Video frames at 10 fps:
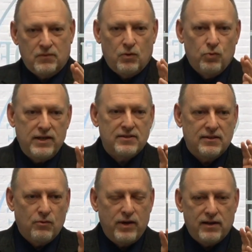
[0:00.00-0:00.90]
the
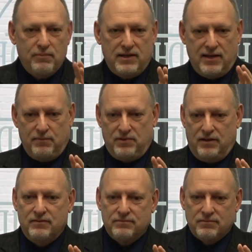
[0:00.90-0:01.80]
reason that we can be
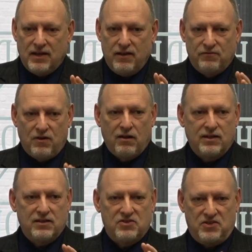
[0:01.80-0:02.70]
tempted and fall
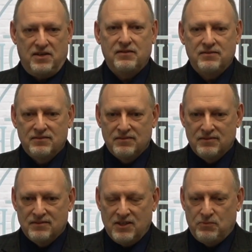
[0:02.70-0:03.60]
into sin
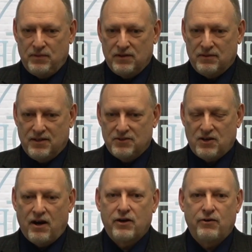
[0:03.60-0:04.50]
is because
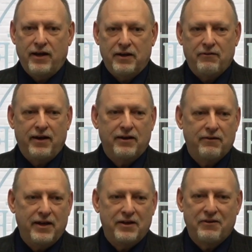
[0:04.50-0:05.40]
our great, great,
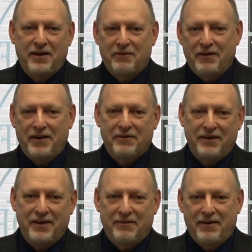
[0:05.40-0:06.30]
great, great, great,
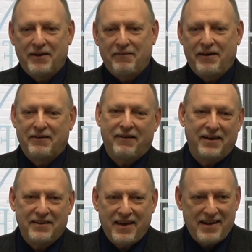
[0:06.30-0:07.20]
great, great, great
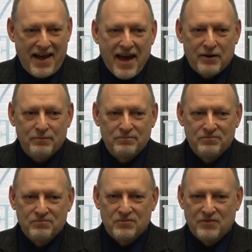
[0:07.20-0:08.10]
granddaddy Adam
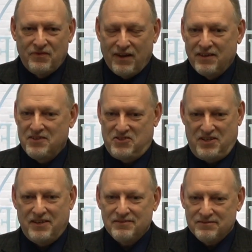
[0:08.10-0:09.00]
fell into
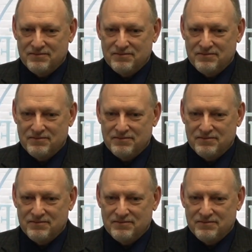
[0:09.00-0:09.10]
sin.